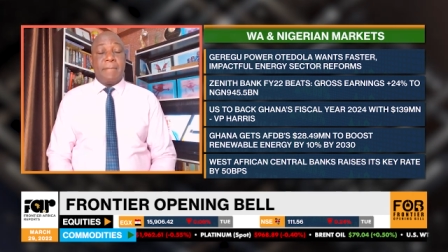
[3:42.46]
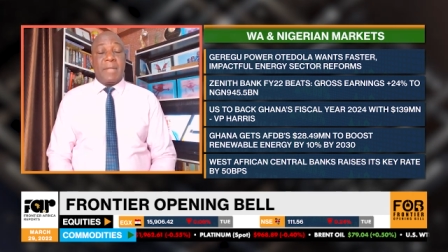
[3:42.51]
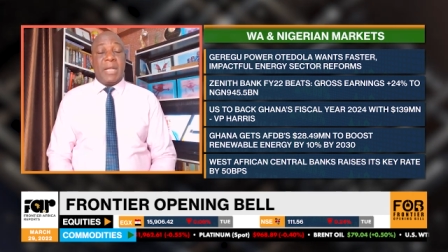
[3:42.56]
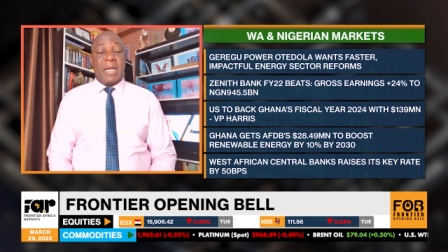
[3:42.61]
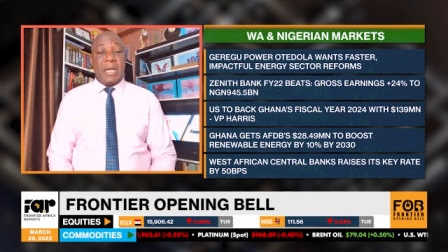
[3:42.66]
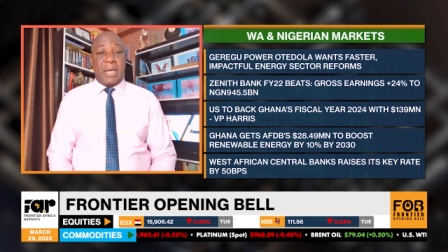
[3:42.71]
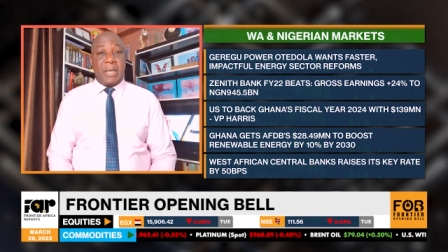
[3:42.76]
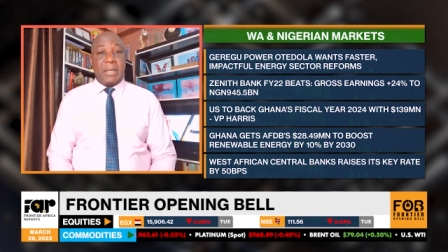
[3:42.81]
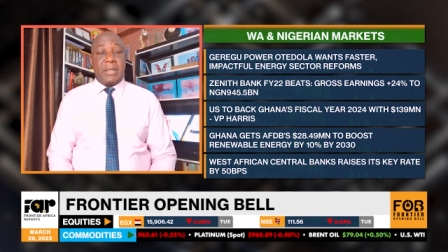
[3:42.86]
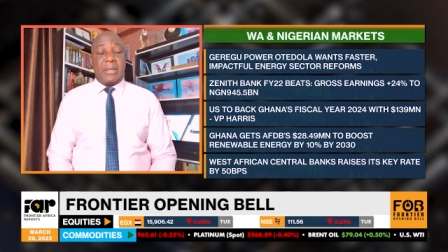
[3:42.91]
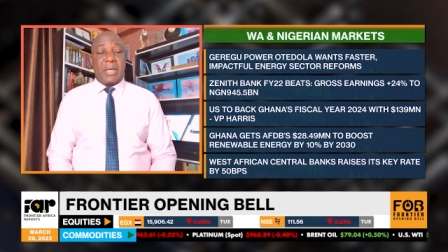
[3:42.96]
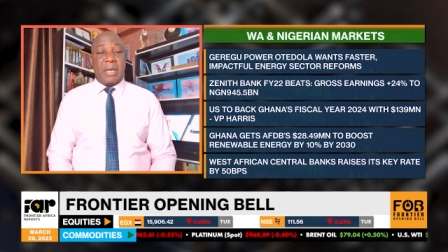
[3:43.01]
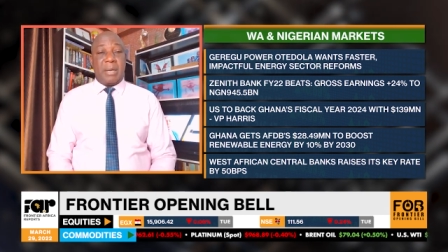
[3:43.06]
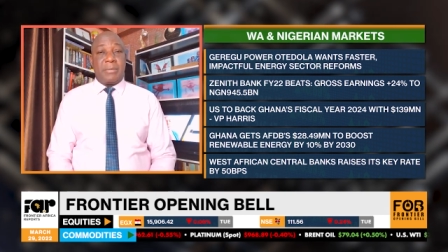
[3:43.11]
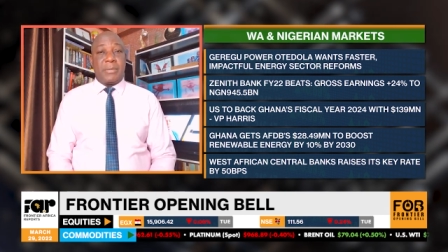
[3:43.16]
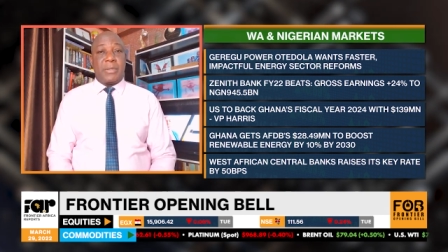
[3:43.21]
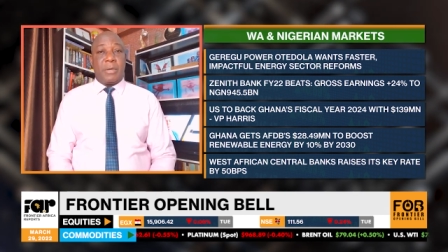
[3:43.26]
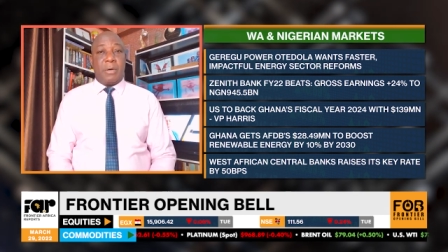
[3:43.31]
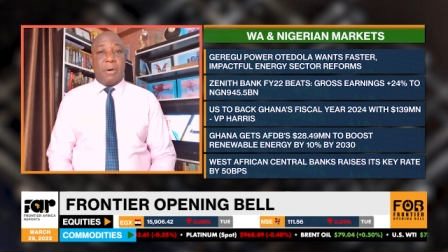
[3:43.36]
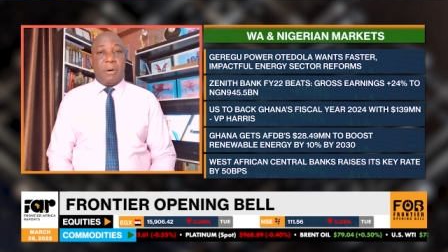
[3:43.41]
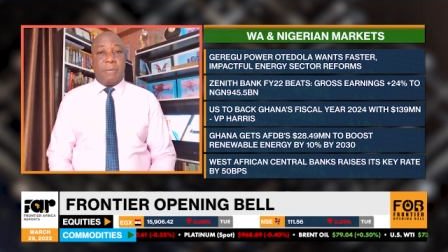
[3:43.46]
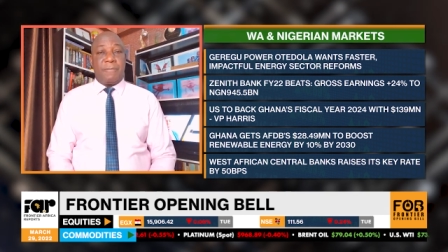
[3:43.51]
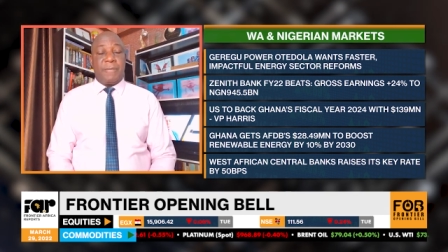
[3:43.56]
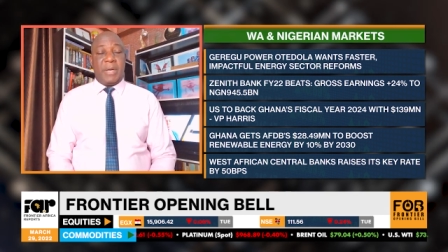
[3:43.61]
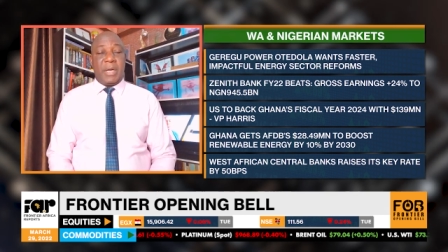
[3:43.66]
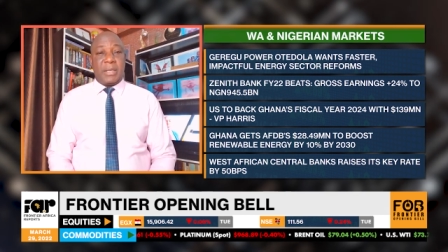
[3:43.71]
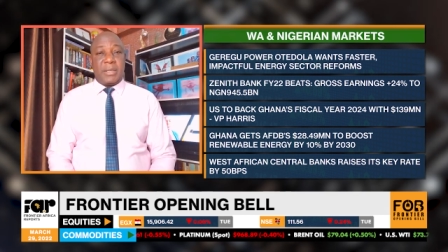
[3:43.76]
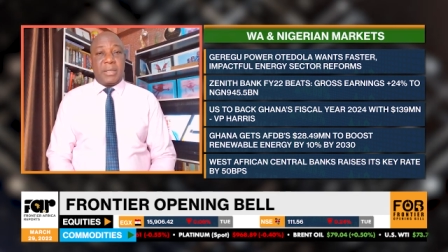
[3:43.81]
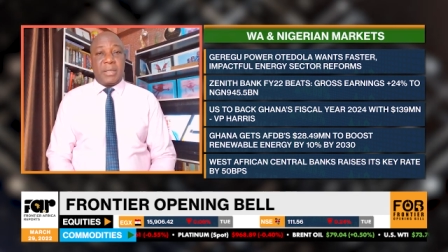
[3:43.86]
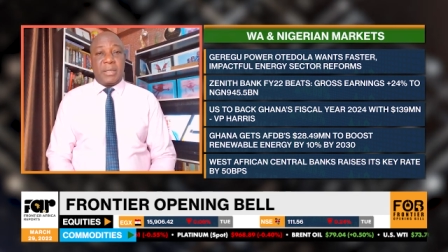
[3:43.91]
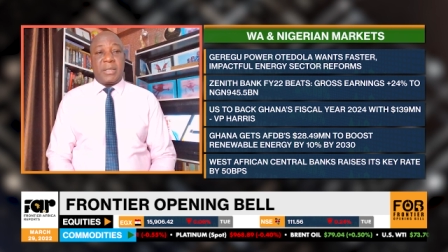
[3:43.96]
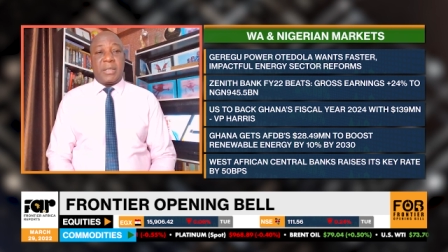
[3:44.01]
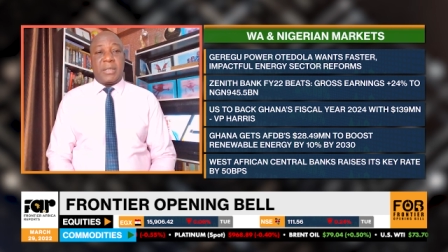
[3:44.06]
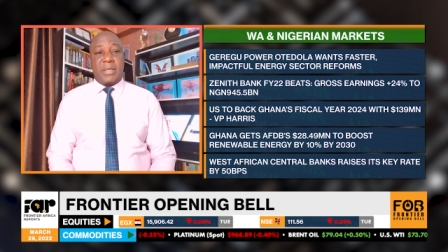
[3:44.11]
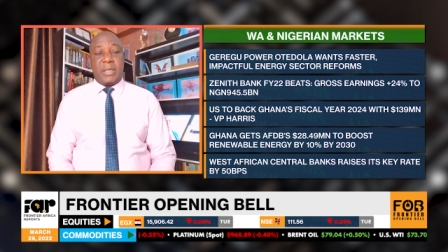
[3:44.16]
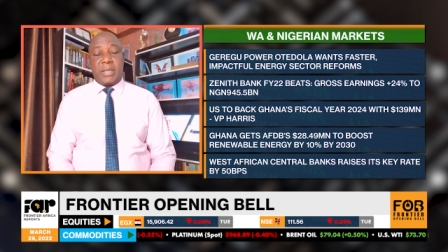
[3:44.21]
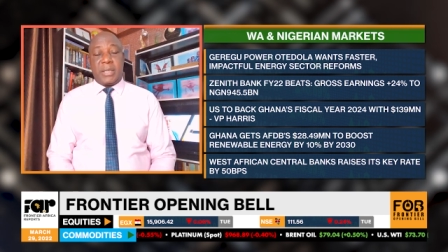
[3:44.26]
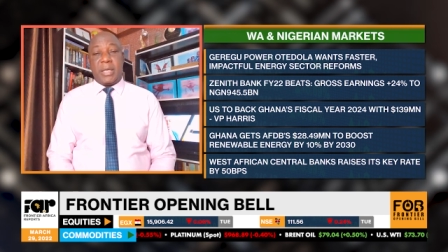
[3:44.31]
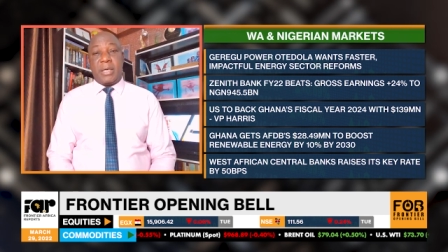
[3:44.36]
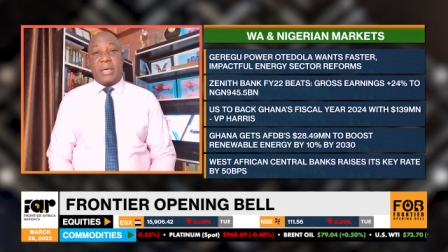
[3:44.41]
in terms of
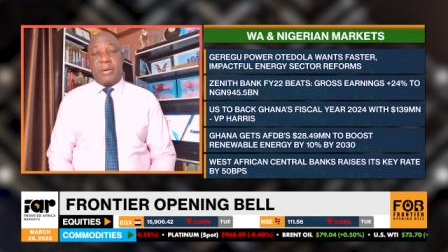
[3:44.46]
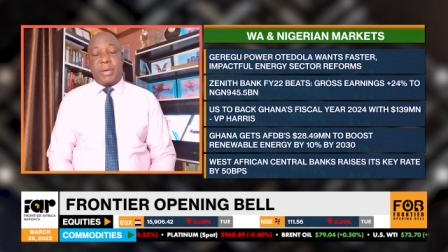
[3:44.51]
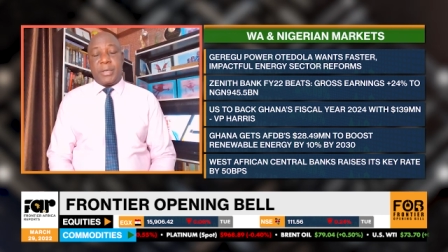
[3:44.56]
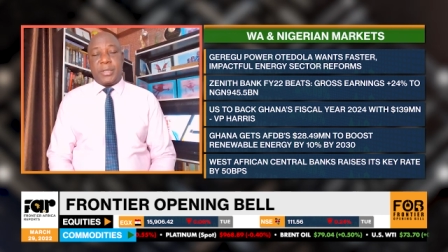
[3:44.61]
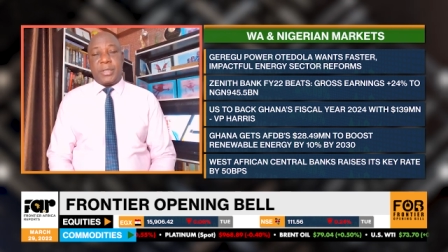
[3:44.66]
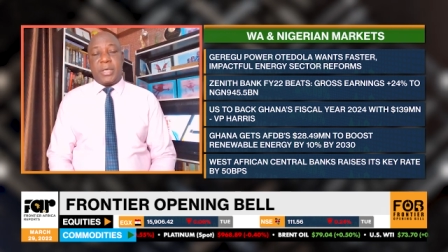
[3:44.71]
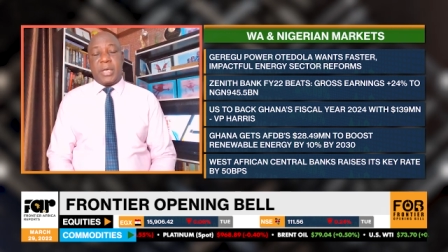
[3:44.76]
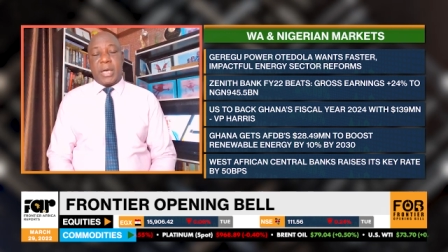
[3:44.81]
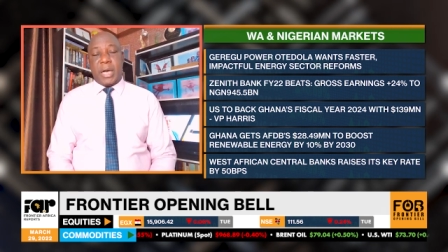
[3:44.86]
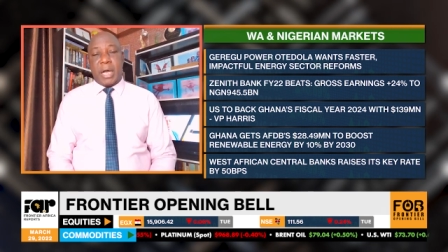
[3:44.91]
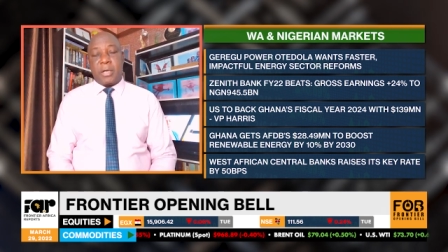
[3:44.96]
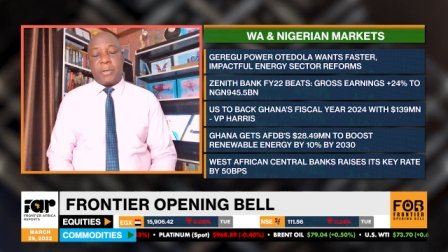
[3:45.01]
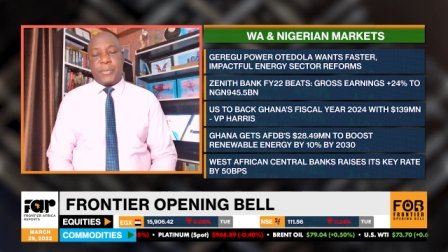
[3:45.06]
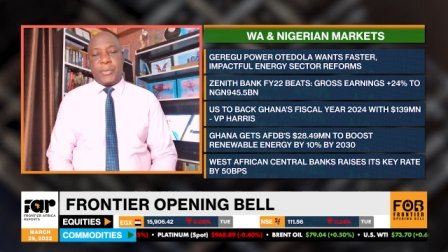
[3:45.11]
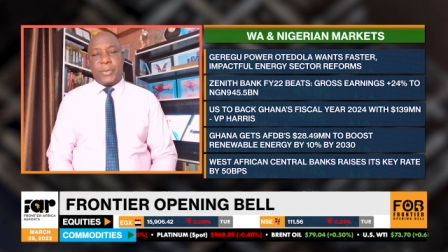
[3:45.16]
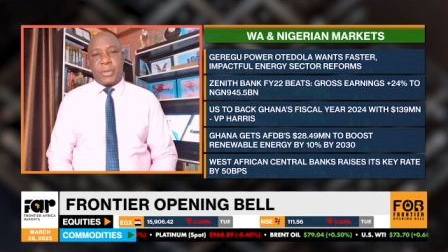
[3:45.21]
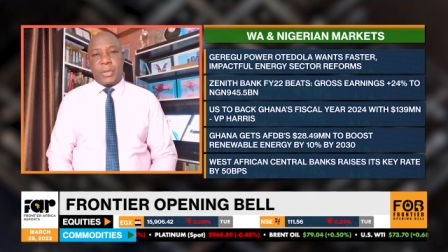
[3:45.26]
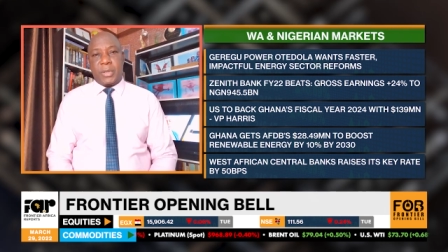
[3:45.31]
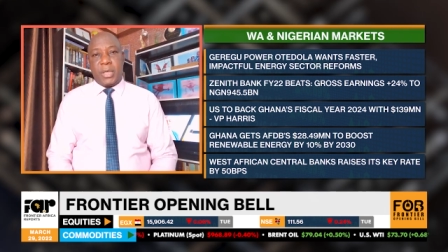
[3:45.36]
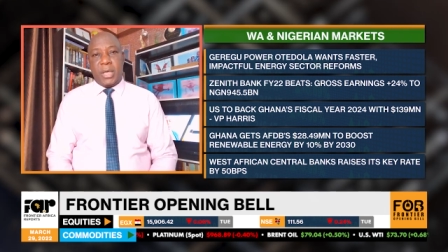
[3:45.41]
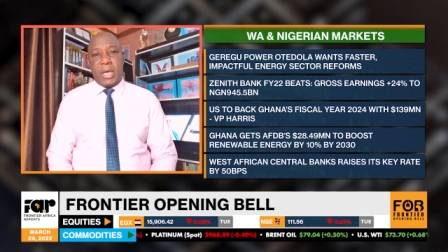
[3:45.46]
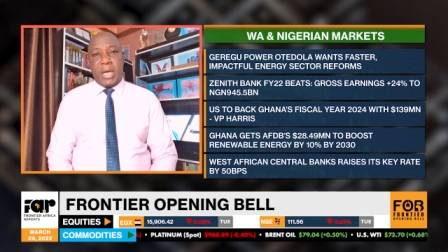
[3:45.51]
electricity generation and output.